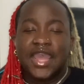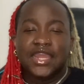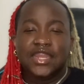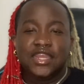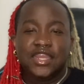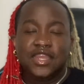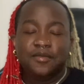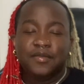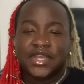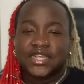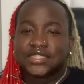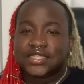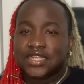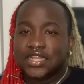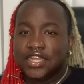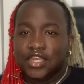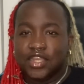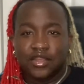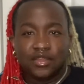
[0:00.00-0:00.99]
And he
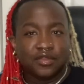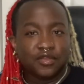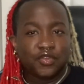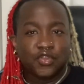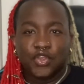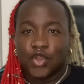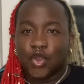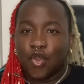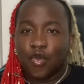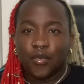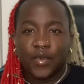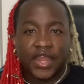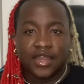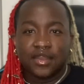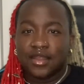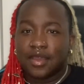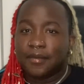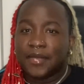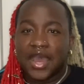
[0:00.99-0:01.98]
basically, you know,
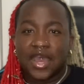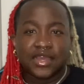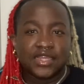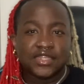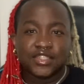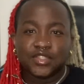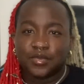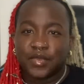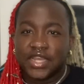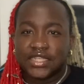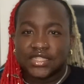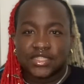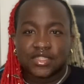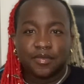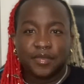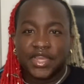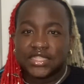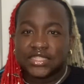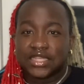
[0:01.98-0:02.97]
went about his ways
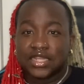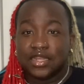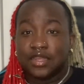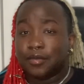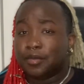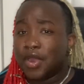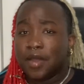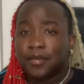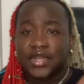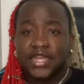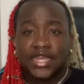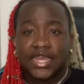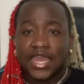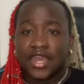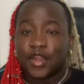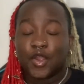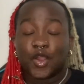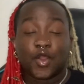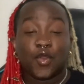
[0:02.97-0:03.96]
to basically probably
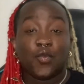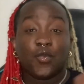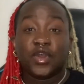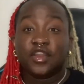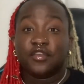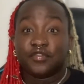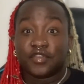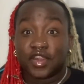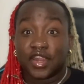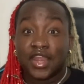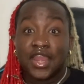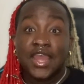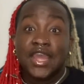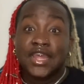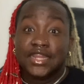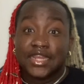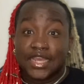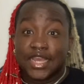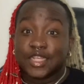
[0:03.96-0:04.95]
get her, whatever
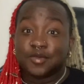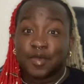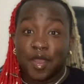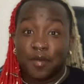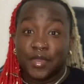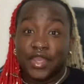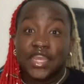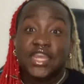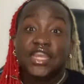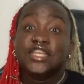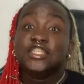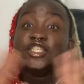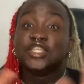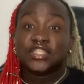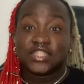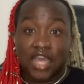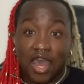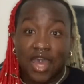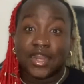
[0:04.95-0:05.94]
the case might be. He
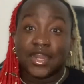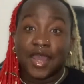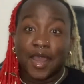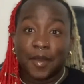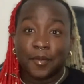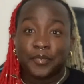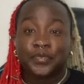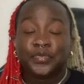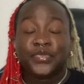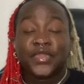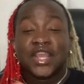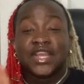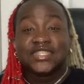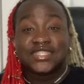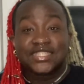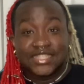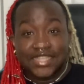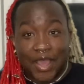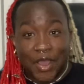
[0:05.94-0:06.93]
just got up.
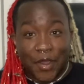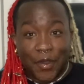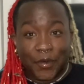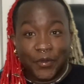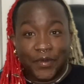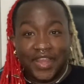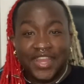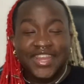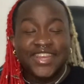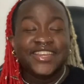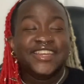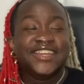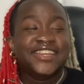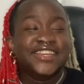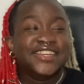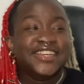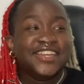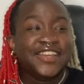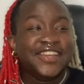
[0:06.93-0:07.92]
So
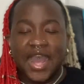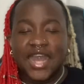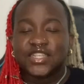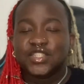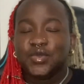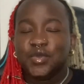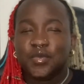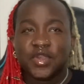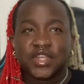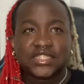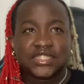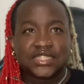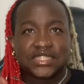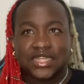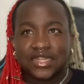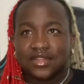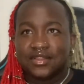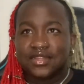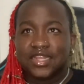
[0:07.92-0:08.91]
as we were
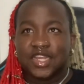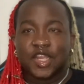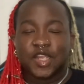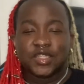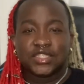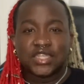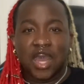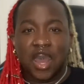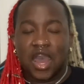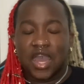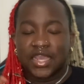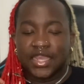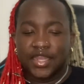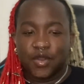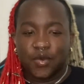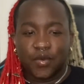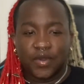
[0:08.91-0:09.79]
still there talking or